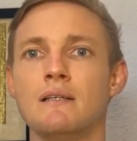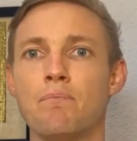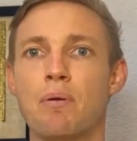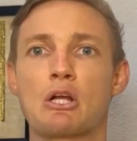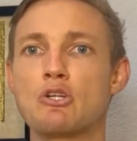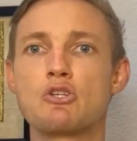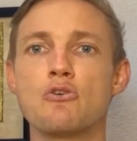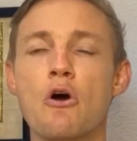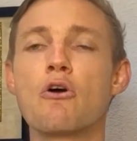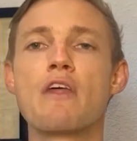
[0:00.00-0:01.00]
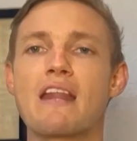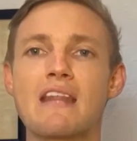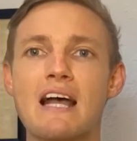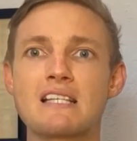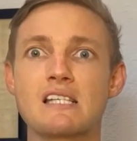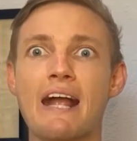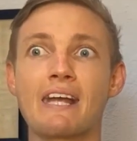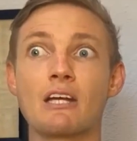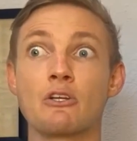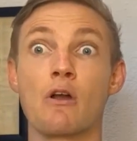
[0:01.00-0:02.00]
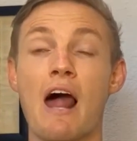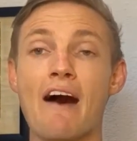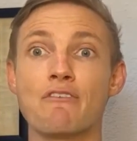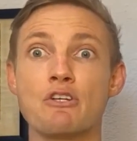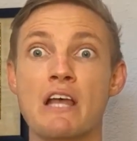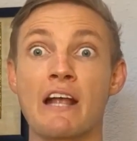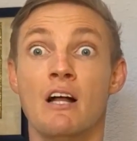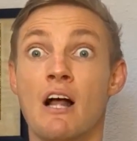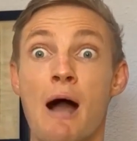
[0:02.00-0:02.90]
because you know that that's lacking in your life, and you're saying,